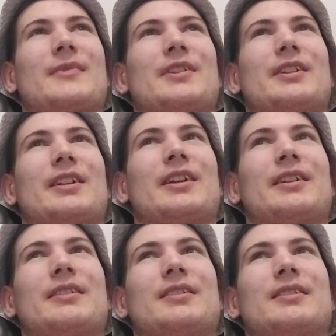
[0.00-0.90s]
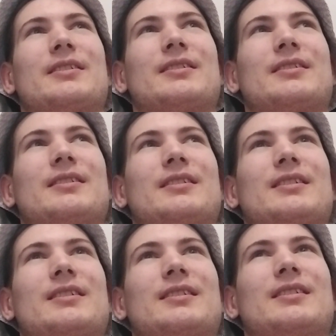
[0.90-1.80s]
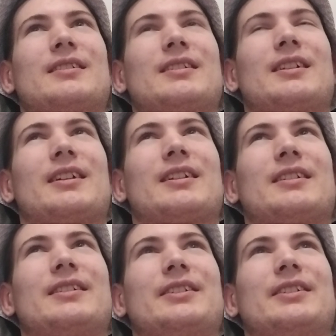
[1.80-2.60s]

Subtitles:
and then I like